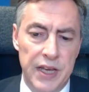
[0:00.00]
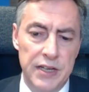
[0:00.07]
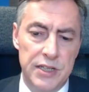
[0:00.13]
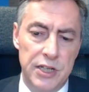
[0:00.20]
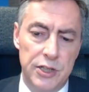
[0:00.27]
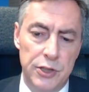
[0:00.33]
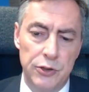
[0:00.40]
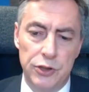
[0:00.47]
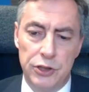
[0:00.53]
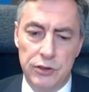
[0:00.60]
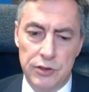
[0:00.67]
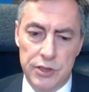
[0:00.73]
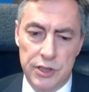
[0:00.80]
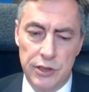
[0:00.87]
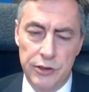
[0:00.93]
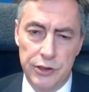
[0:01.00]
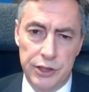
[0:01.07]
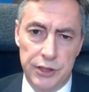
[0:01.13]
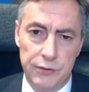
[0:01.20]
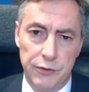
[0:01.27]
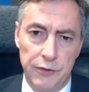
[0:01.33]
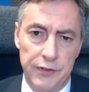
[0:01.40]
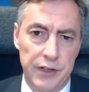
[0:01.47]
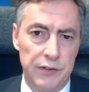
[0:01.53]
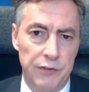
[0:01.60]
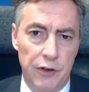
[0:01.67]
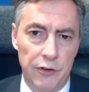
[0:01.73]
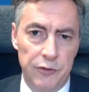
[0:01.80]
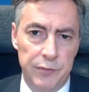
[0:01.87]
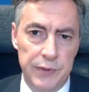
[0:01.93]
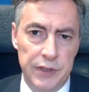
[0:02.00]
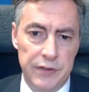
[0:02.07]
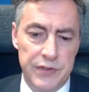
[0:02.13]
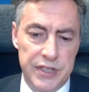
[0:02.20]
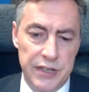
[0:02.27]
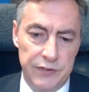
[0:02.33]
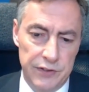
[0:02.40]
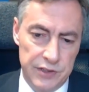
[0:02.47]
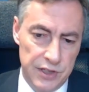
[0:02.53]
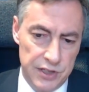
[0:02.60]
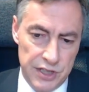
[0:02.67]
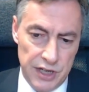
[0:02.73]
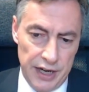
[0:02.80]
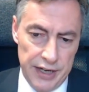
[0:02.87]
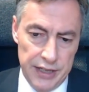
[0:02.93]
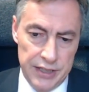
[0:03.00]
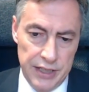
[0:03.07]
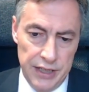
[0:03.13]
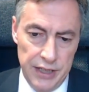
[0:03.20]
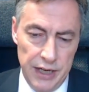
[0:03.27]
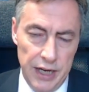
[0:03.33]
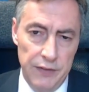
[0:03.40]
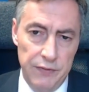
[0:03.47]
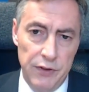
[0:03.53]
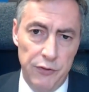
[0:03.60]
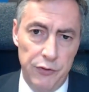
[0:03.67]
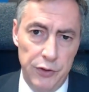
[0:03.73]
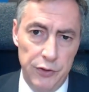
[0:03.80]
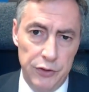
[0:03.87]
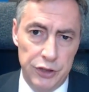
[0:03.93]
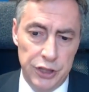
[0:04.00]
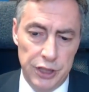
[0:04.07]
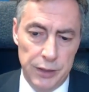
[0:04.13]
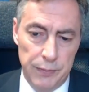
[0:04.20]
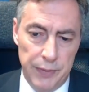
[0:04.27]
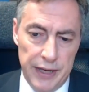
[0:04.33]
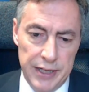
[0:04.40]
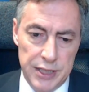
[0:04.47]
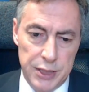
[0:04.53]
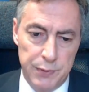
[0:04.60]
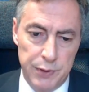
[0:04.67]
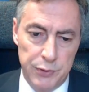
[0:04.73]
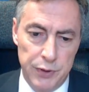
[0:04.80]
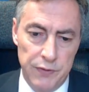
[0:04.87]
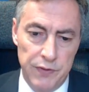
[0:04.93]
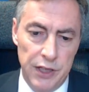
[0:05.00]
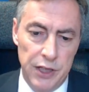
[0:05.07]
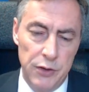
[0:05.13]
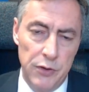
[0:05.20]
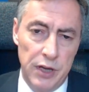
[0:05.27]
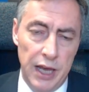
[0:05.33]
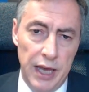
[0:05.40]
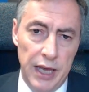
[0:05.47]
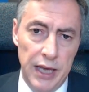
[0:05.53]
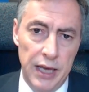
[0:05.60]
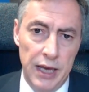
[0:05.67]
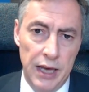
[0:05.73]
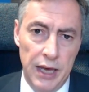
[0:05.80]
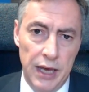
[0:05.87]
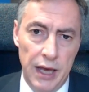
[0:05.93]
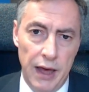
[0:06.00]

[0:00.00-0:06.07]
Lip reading: institutional solution for the involvement of civil society in the future debates between the UK